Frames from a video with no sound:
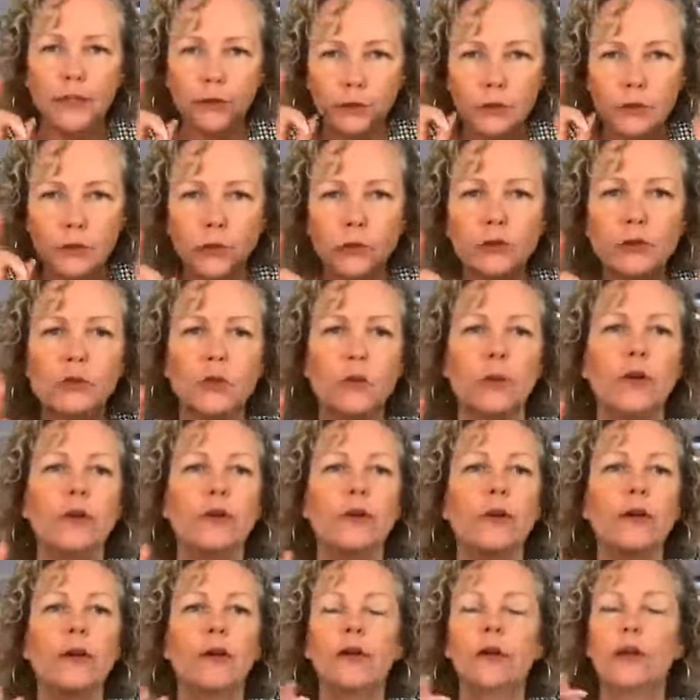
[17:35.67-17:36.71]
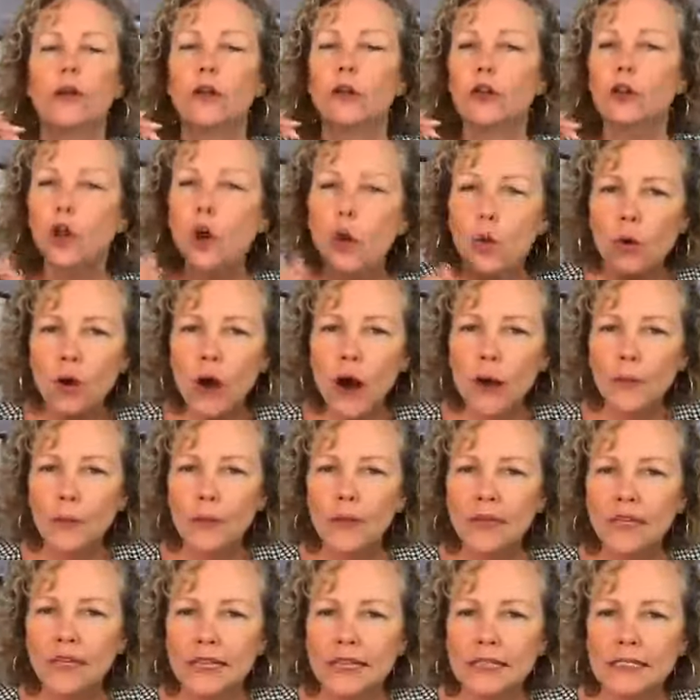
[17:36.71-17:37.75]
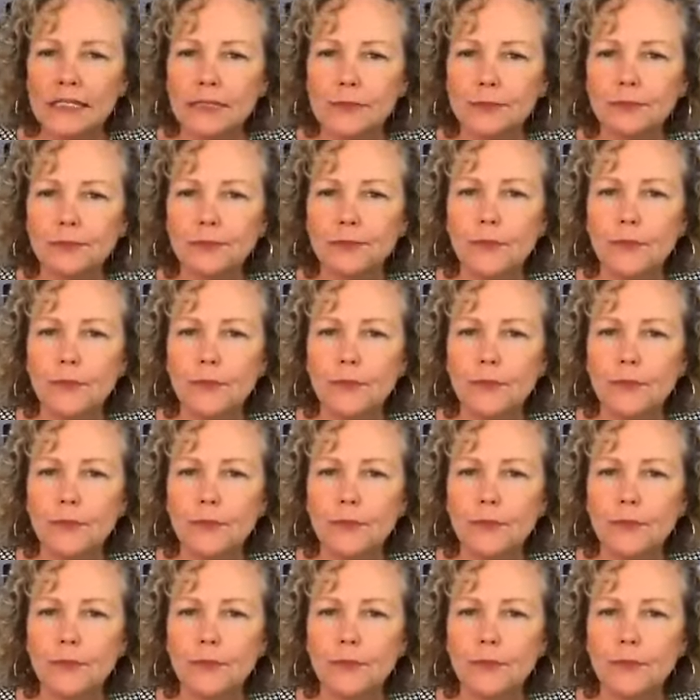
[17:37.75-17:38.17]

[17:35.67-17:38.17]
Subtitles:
I use those words, low carb really is.